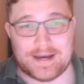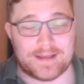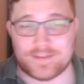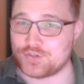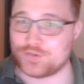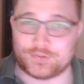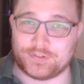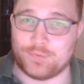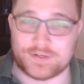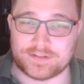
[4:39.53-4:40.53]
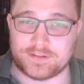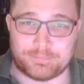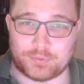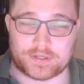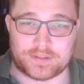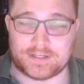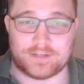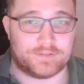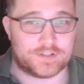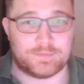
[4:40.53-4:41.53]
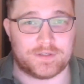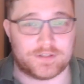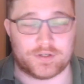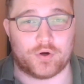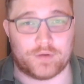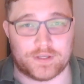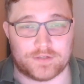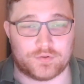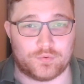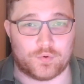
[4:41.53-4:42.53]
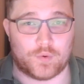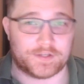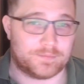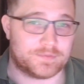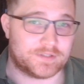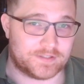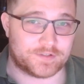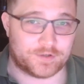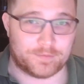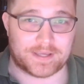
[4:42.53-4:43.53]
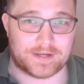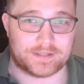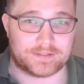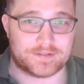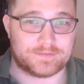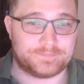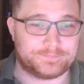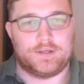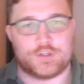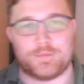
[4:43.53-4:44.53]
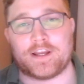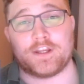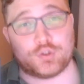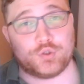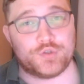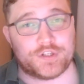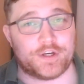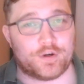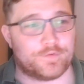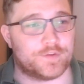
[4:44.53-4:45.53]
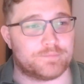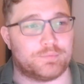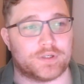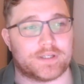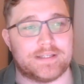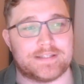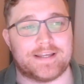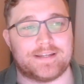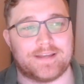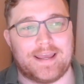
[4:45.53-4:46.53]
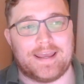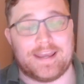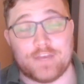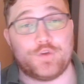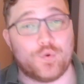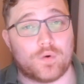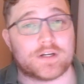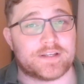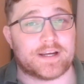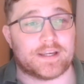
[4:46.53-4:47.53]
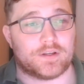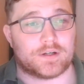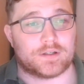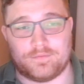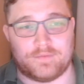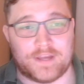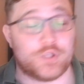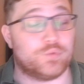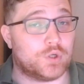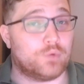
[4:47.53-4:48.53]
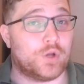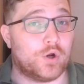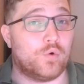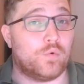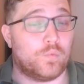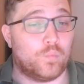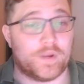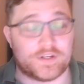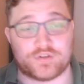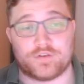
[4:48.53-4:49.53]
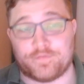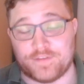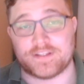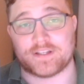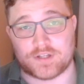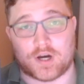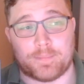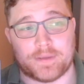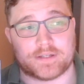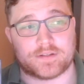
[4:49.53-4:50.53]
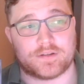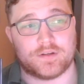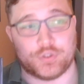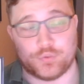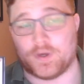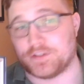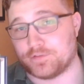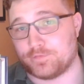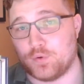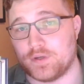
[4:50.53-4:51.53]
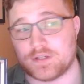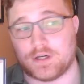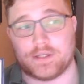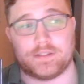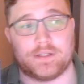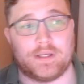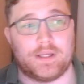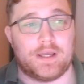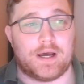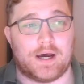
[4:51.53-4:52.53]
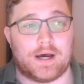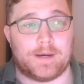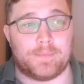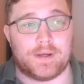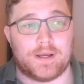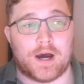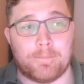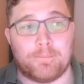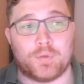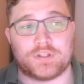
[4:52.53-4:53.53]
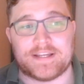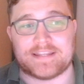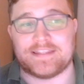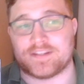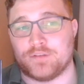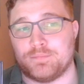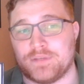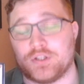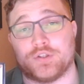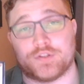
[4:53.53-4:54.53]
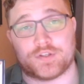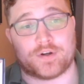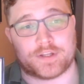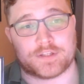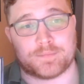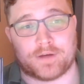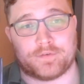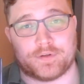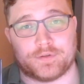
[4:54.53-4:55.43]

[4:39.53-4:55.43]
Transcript: This certainly wasn't the book that convinced me to go into quantum statistical mechanics. So my conclusion here for this book is that if you are a second year and you don't know which physics topics you want to focus on, a book like this could be a good starting spot for you.